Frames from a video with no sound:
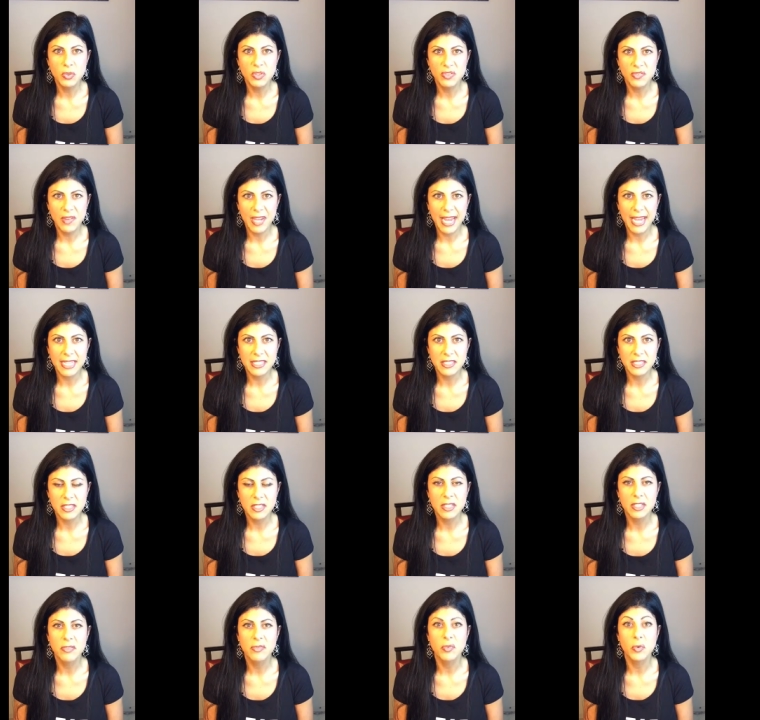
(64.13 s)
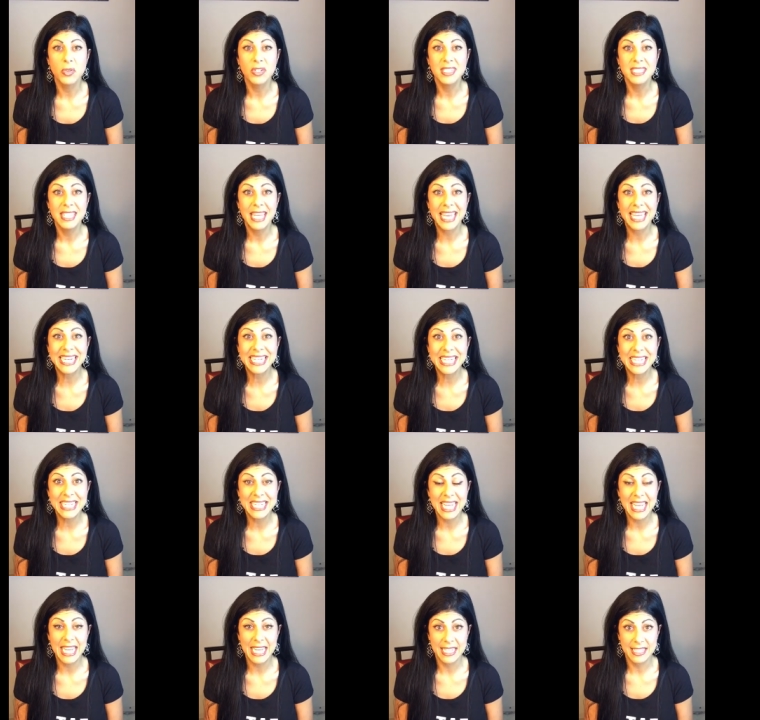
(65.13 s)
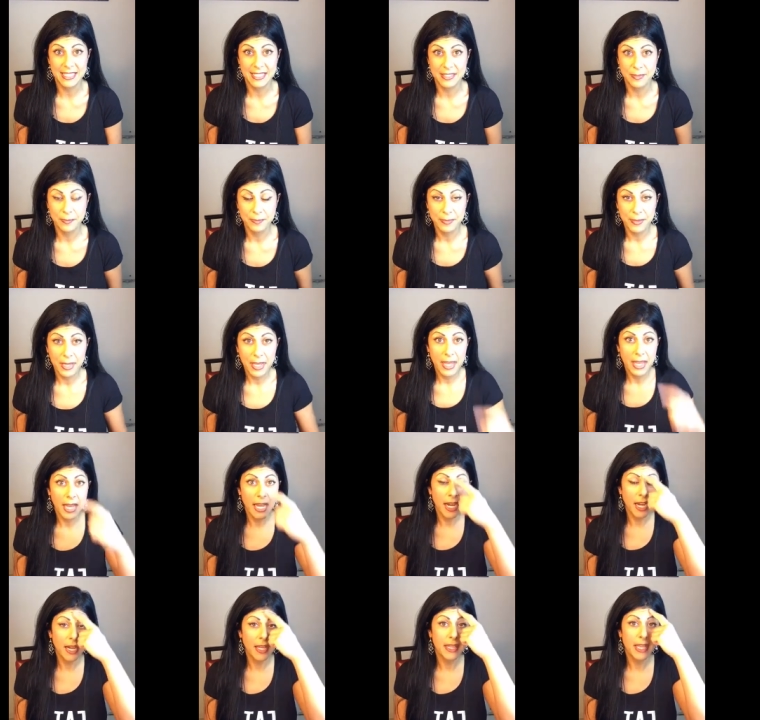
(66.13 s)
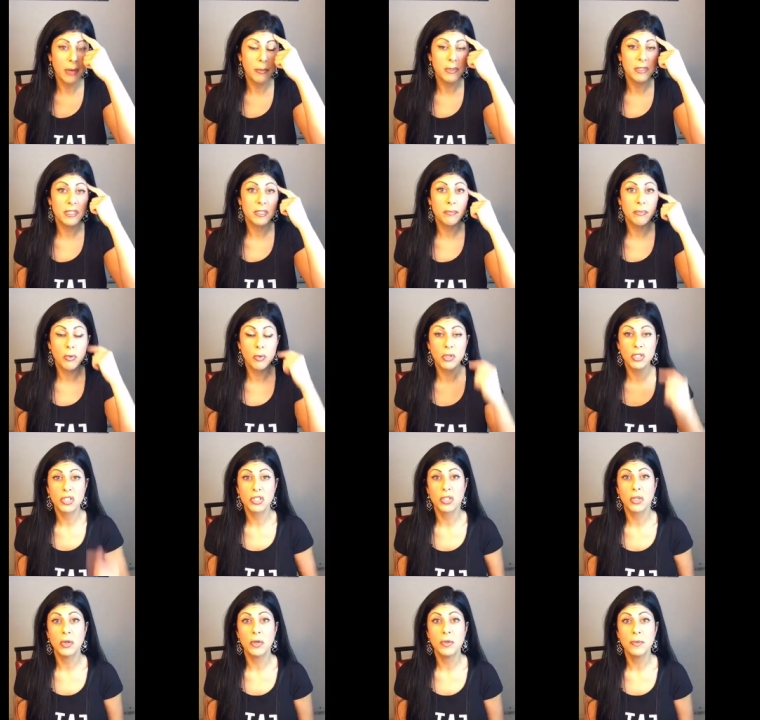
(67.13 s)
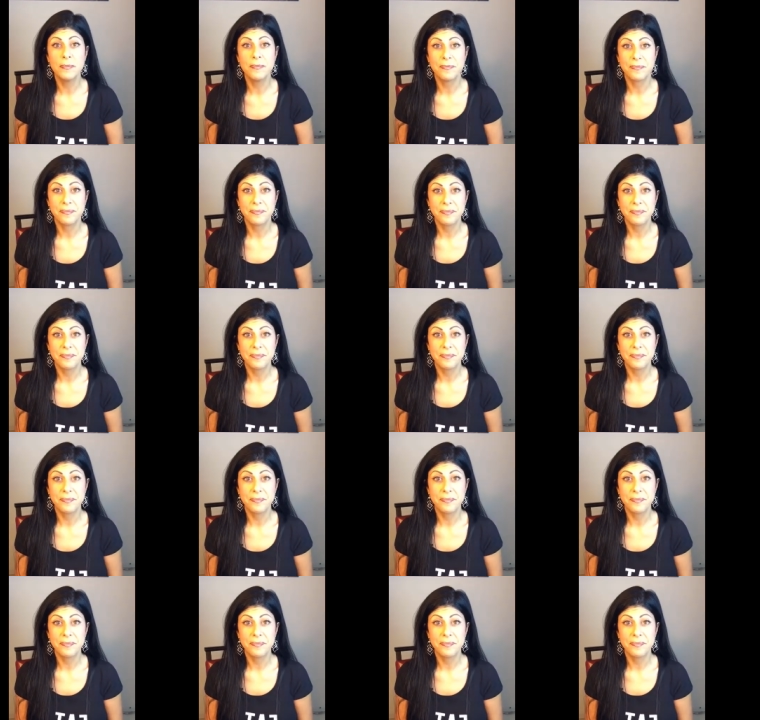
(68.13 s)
fast for 10 days. That was in Portugal.